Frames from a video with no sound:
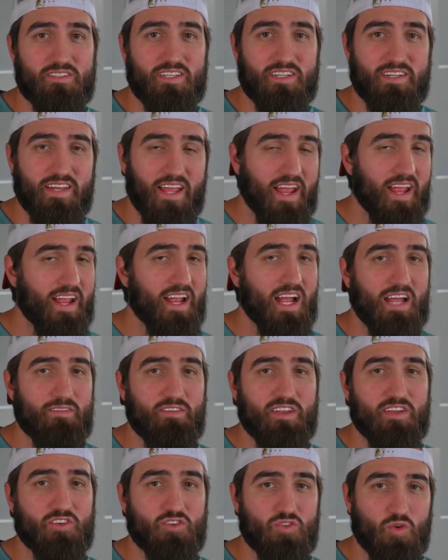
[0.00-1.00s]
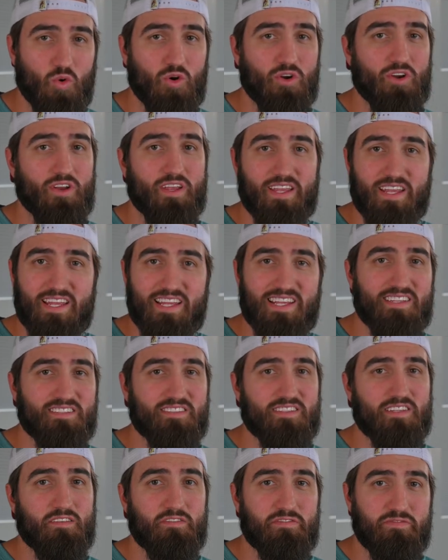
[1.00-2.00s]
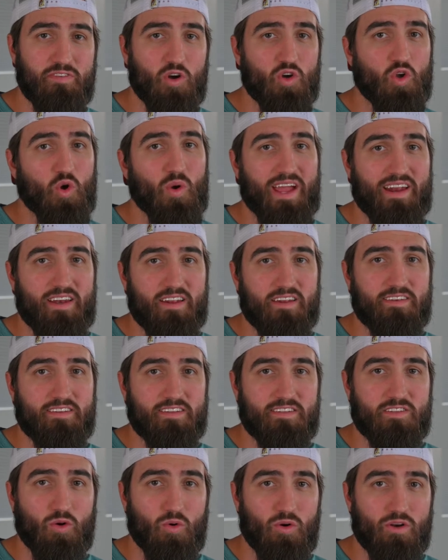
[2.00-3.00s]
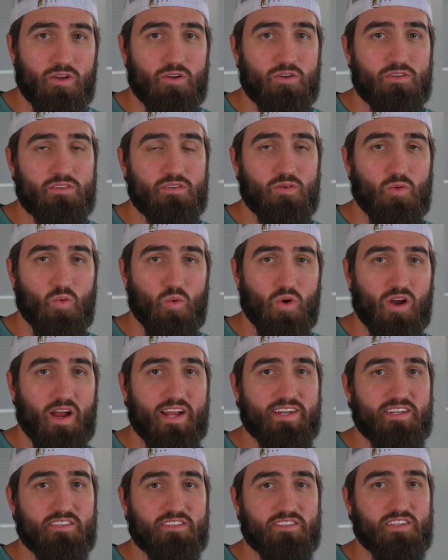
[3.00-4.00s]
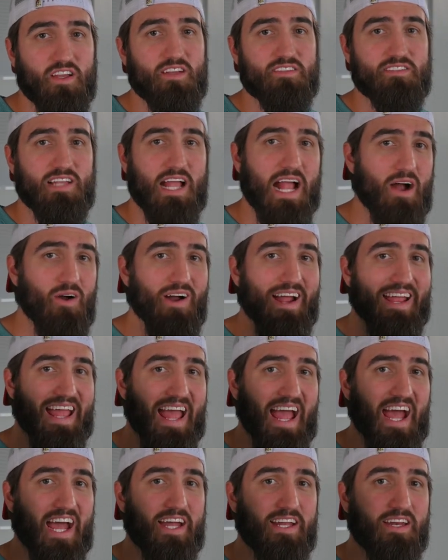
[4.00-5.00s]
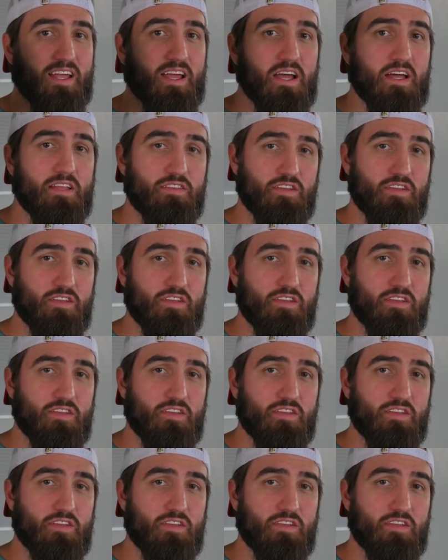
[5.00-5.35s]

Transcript: Today I have a short, easy photo editing tutorial where I discuss how I add